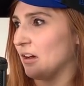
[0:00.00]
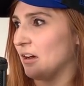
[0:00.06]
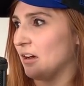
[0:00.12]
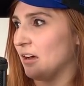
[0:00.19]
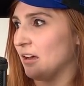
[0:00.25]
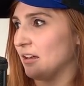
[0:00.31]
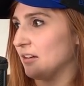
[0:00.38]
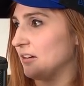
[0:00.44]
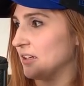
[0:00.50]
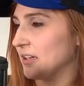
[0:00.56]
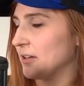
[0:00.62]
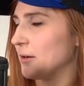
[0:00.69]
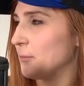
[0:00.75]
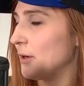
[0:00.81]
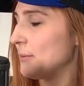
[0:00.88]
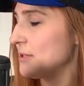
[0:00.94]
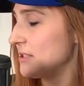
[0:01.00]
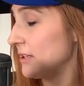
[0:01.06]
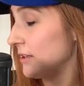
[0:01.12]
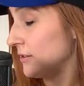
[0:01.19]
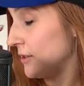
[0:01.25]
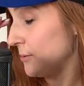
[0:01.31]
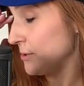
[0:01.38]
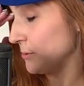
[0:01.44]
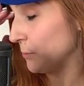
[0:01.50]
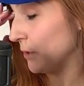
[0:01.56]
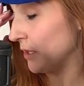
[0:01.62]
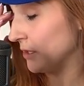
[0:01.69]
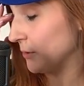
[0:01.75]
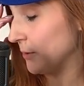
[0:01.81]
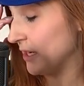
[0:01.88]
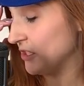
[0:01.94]
uh, like what was it? There was
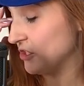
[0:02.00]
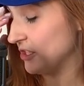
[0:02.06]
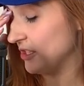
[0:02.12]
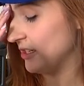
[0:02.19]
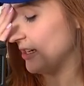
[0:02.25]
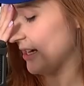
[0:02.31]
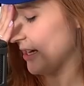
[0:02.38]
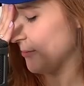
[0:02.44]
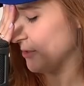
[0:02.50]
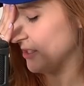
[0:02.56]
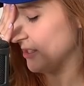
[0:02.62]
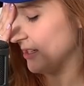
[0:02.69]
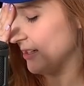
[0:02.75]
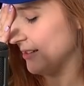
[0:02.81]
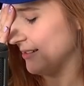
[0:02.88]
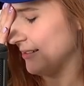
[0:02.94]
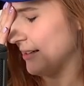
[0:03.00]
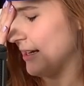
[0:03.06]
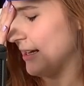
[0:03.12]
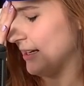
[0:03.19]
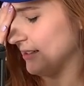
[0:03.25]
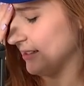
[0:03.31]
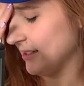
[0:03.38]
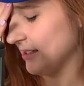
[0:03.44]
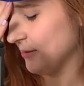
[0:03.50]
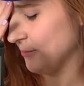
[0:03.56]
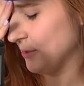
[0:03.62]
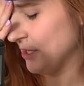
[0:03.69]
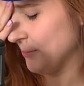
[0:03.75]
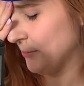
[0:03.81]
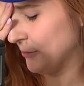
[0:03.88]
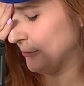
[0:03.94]
one question I was asking
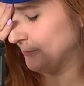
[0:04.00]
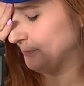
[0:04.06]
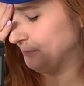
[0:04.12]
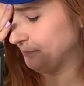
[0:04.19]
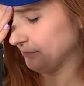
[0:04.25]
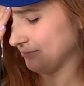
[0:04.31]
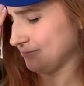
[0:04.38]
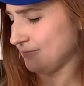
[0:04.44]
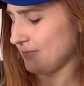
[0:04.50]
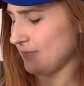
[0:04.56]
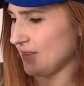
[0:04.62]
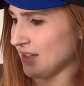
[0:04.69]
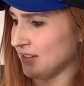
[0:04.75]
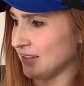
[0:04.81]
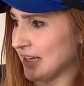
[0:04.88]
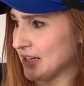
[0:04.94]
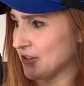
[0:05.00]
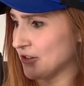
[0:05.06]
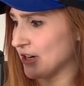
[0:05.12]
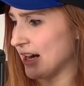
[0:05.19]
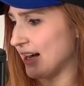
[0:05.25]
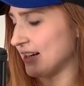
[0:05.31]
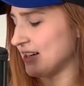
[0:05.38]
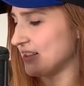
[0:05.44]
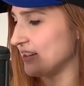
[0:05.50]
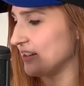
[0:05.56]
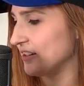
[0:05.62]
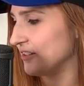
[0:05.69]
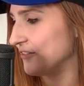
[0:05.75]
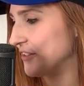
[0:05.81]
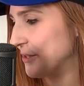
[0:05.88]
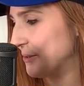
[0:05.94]
people later on in the
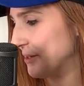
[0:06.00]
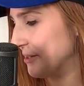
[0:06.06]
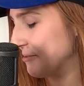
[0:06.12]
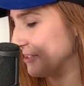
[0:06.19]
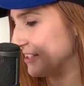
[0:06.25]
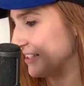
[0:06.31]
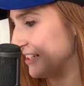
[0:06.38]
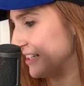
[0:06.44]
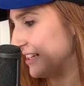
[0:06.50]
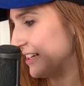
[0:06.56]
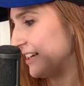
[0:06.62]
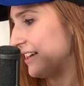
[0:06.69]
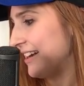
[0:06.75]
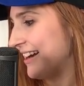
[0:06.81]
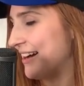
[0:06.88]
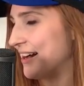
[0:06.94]
interview. It was like,